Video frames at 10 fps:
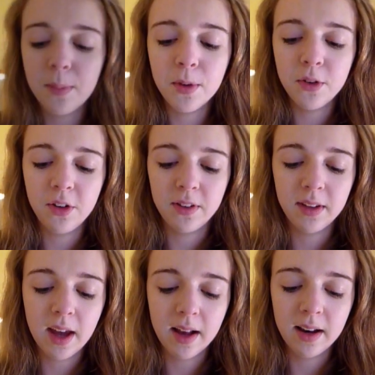more just
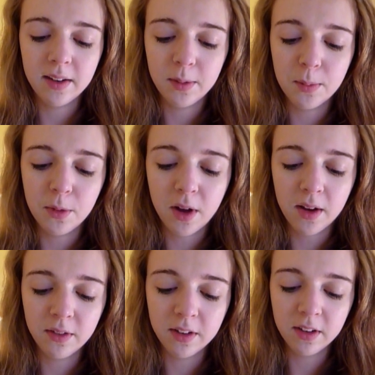to get a little bit more
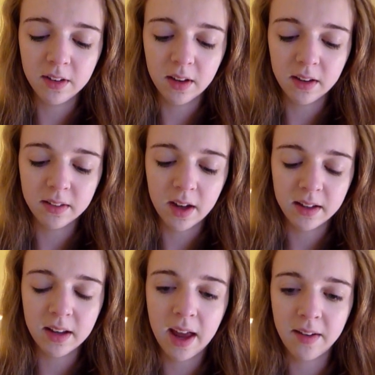coverage in
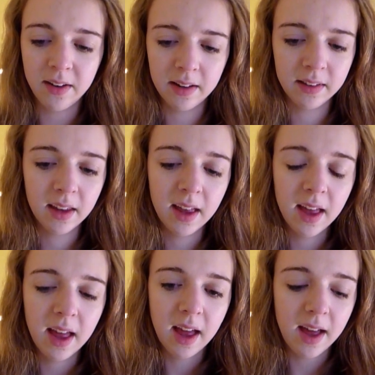certain areas,
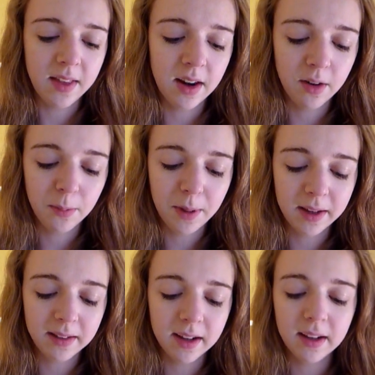and then I'll apply
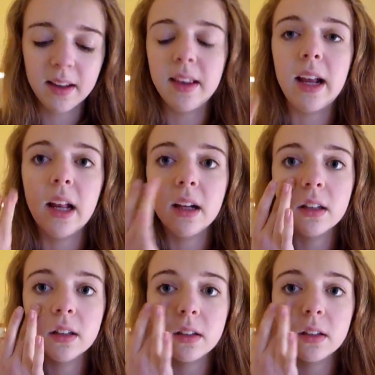some concealer.